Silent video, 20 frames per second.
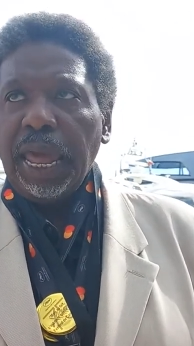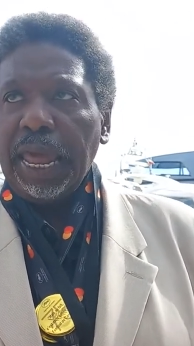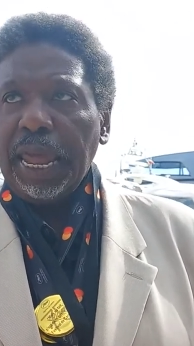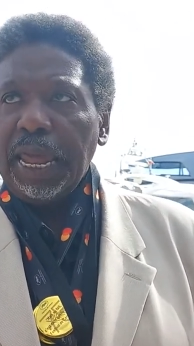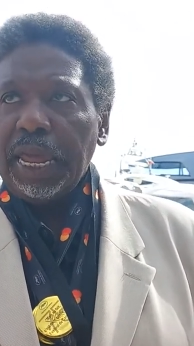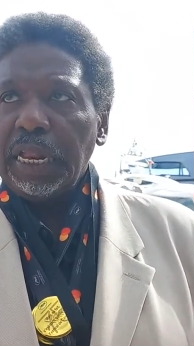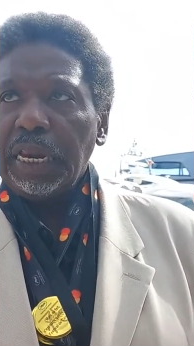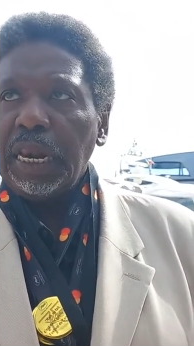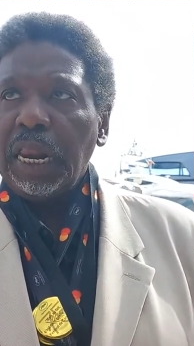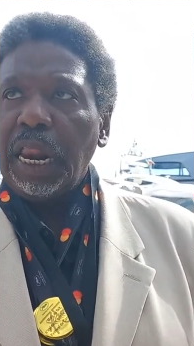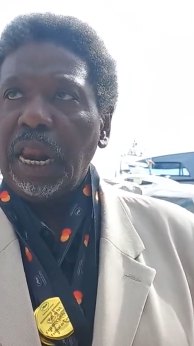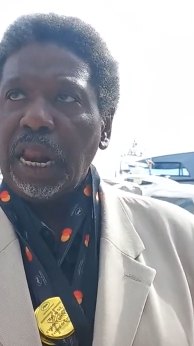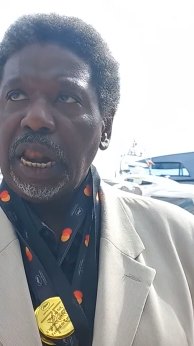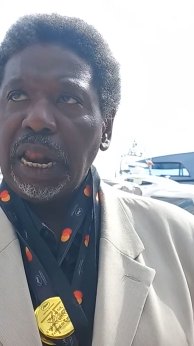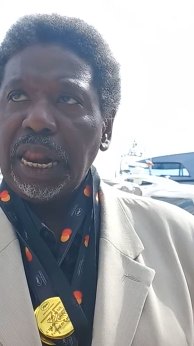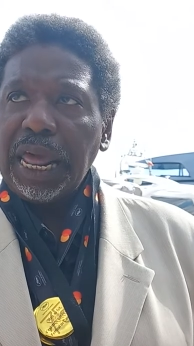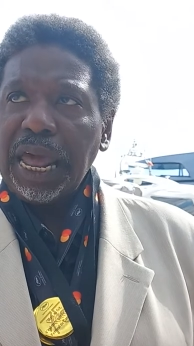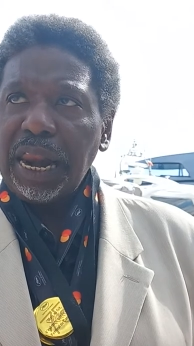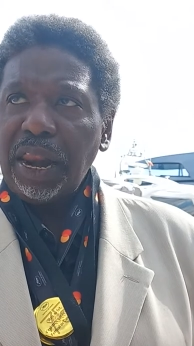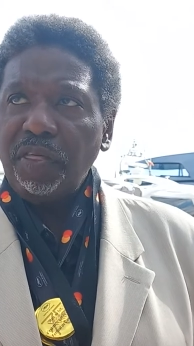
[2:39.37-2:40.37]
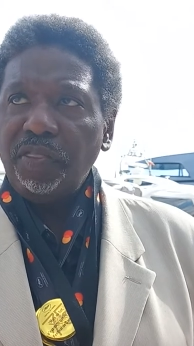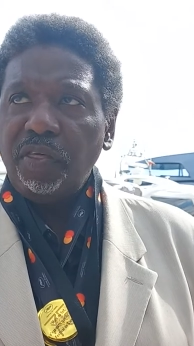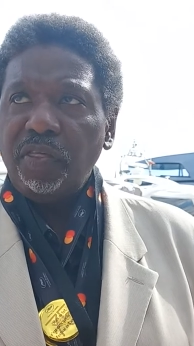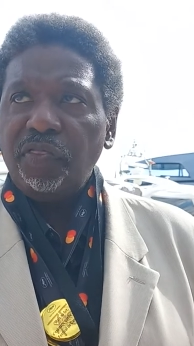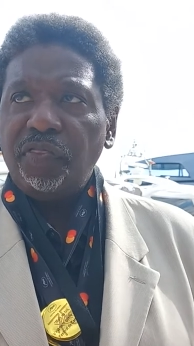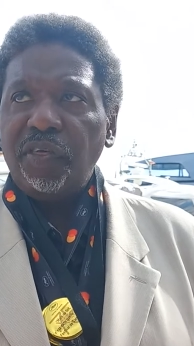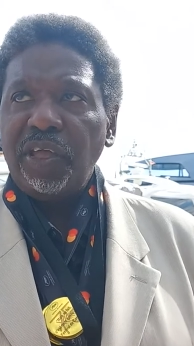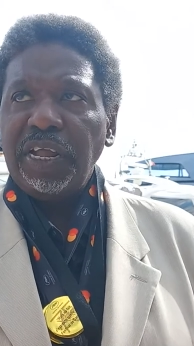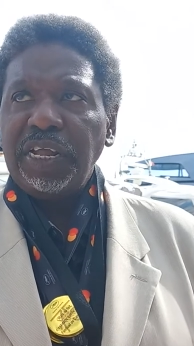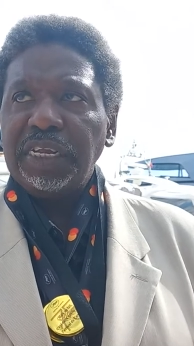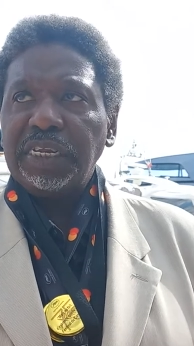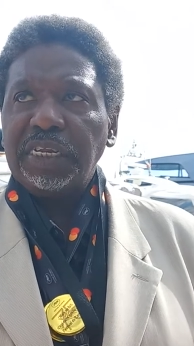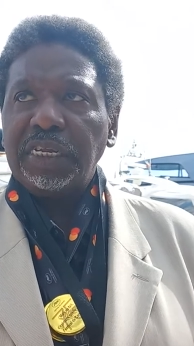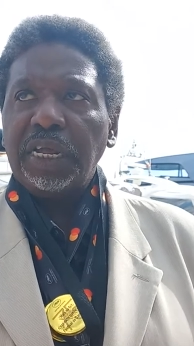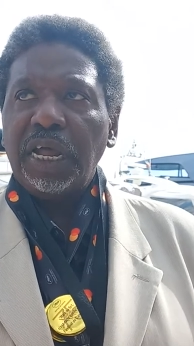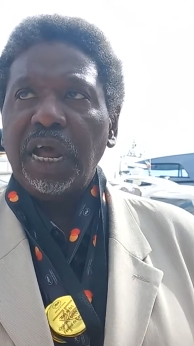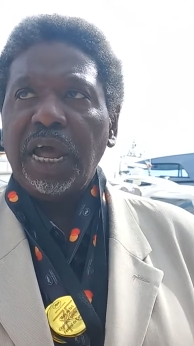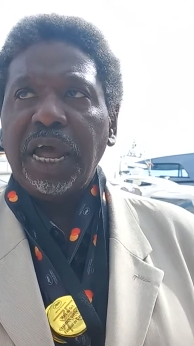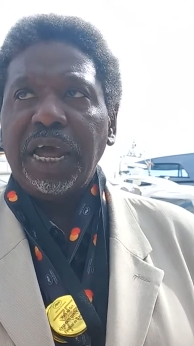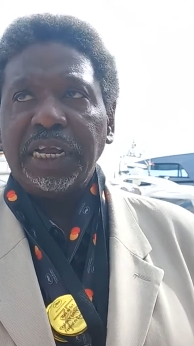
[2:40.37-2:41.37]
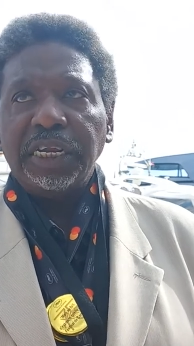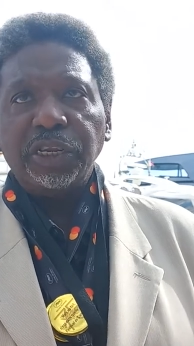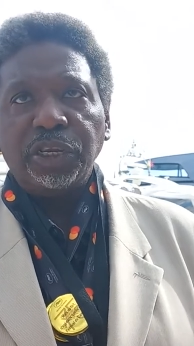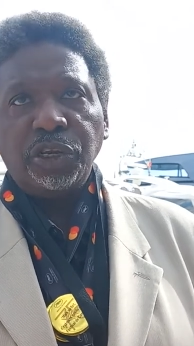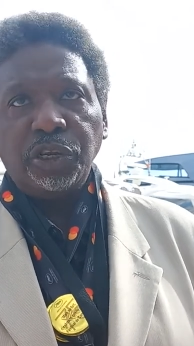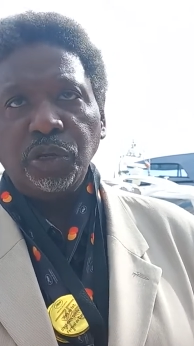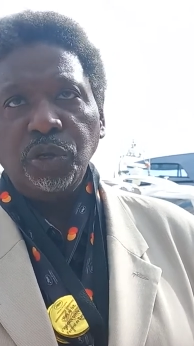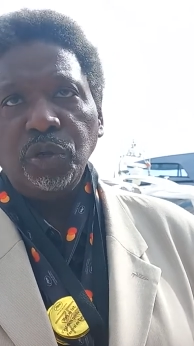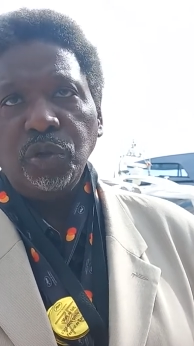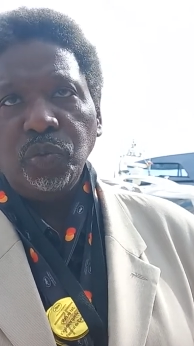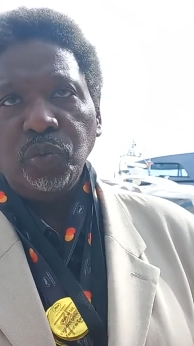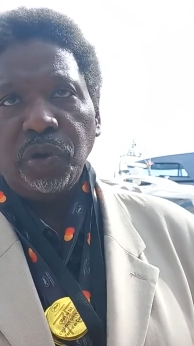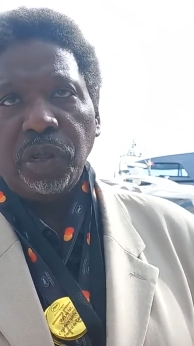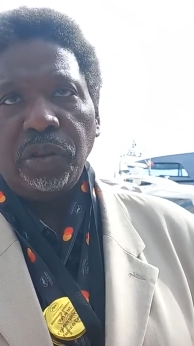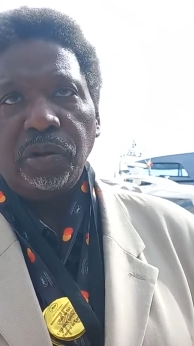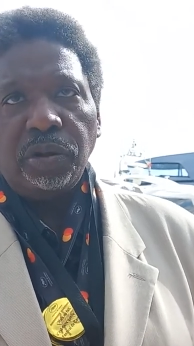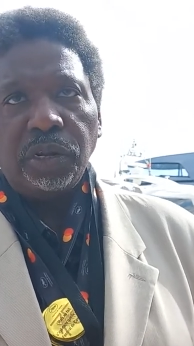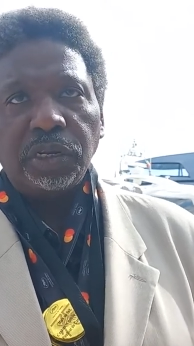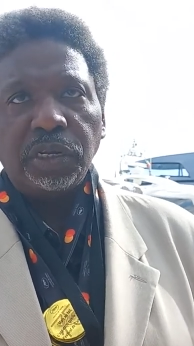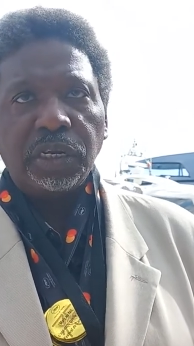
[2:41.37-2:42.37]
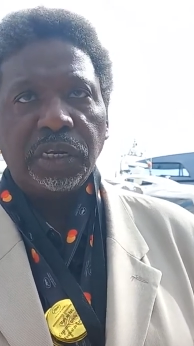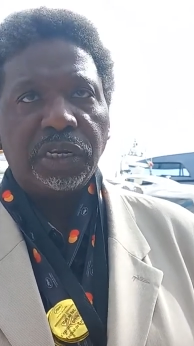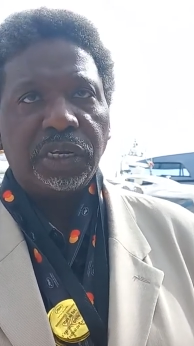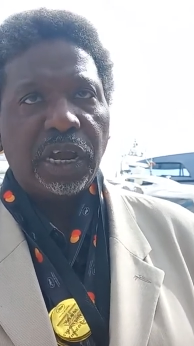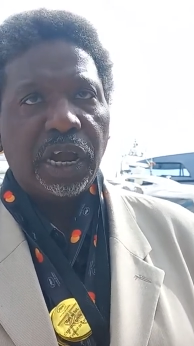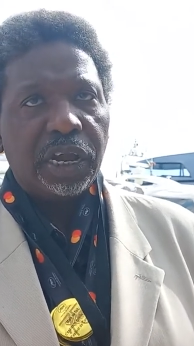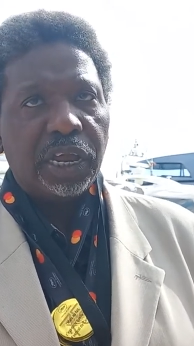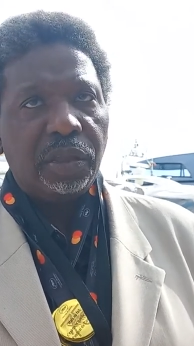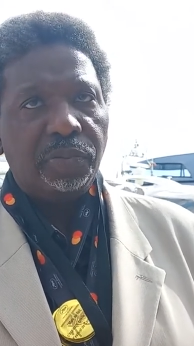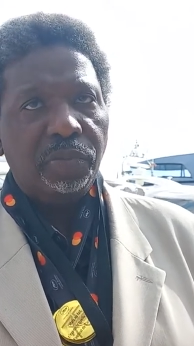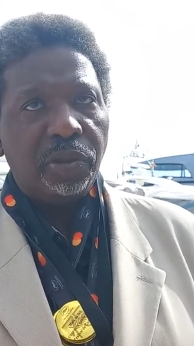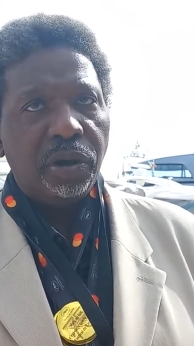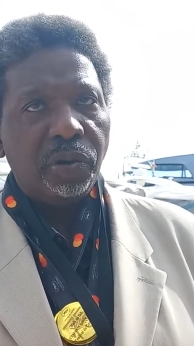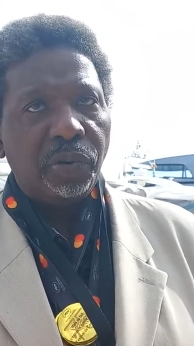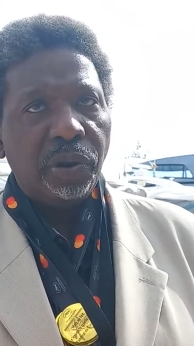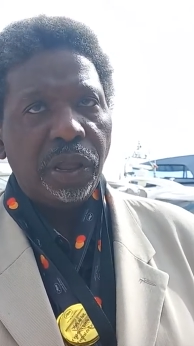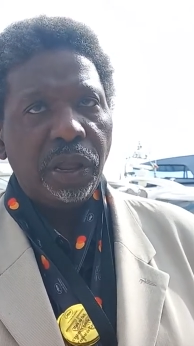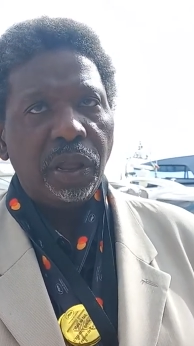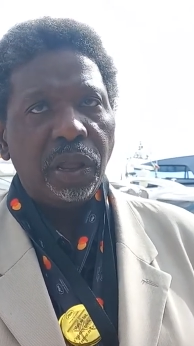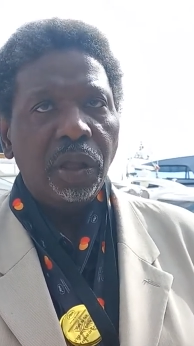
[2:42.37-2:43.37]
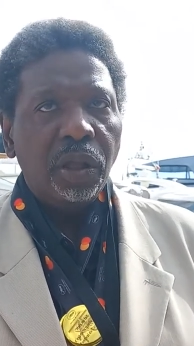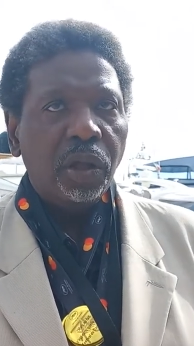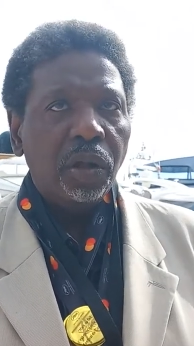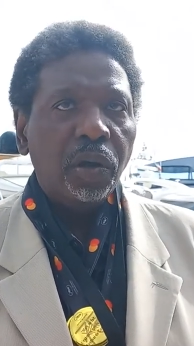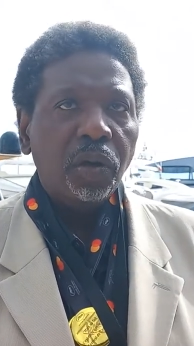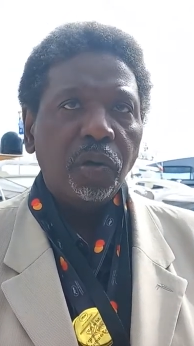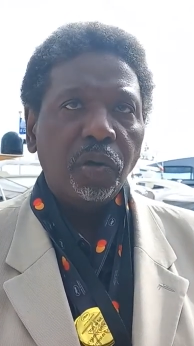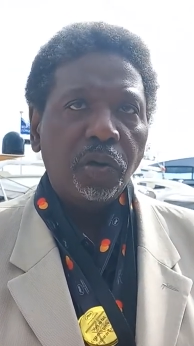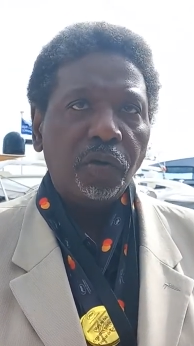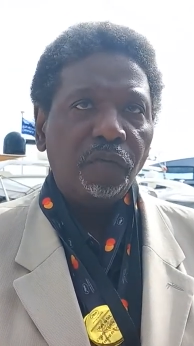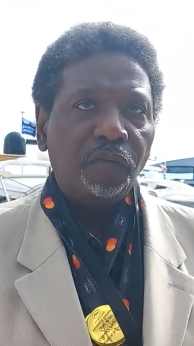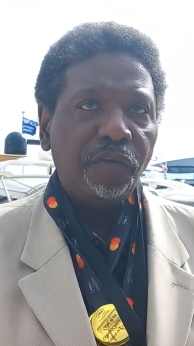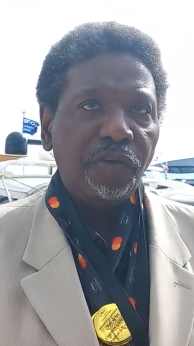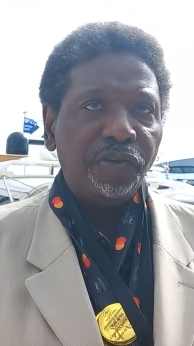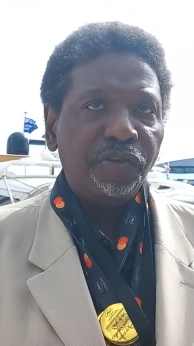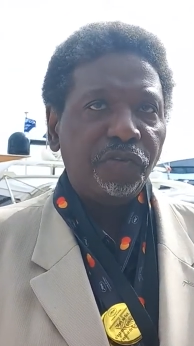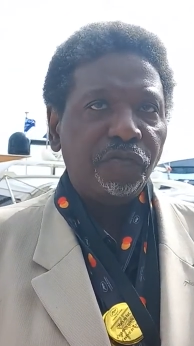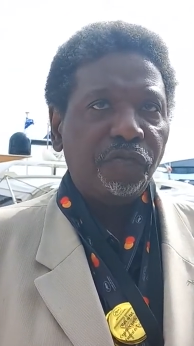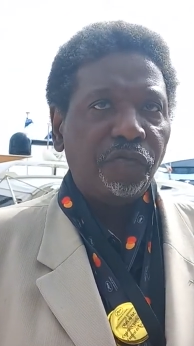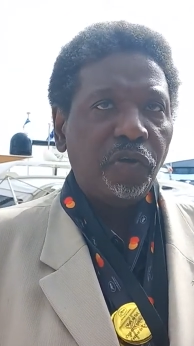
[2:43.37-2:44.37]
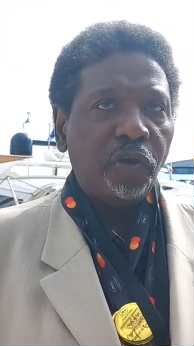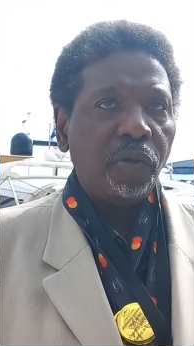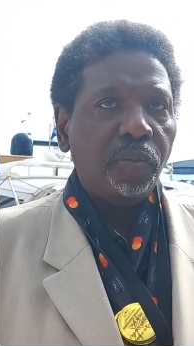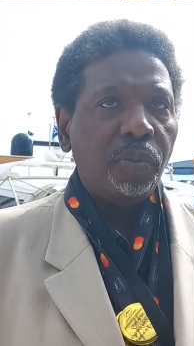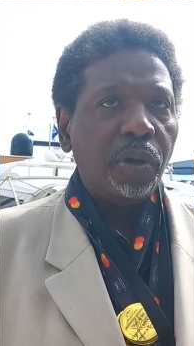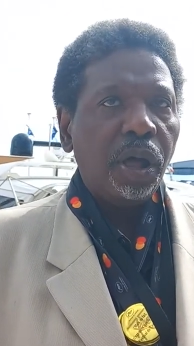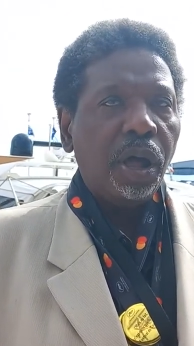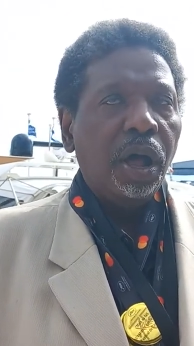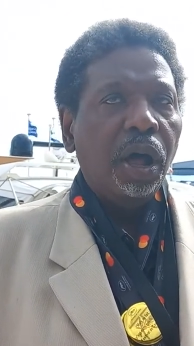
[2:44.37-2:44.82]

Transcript: And a lot of the things I do, whether it's a documentary or a feature film,